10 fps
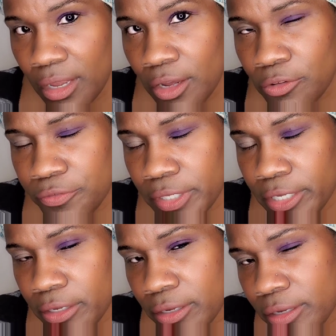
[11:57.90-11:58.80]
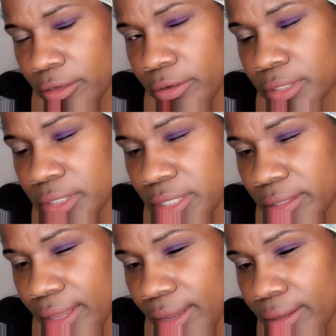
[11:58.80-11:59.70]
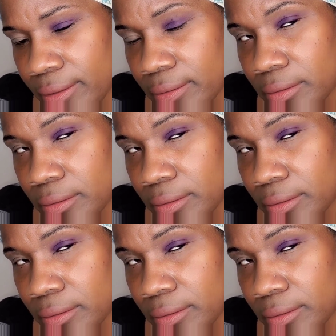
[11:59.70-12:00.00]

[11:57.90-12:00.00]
Hopefully you can see that.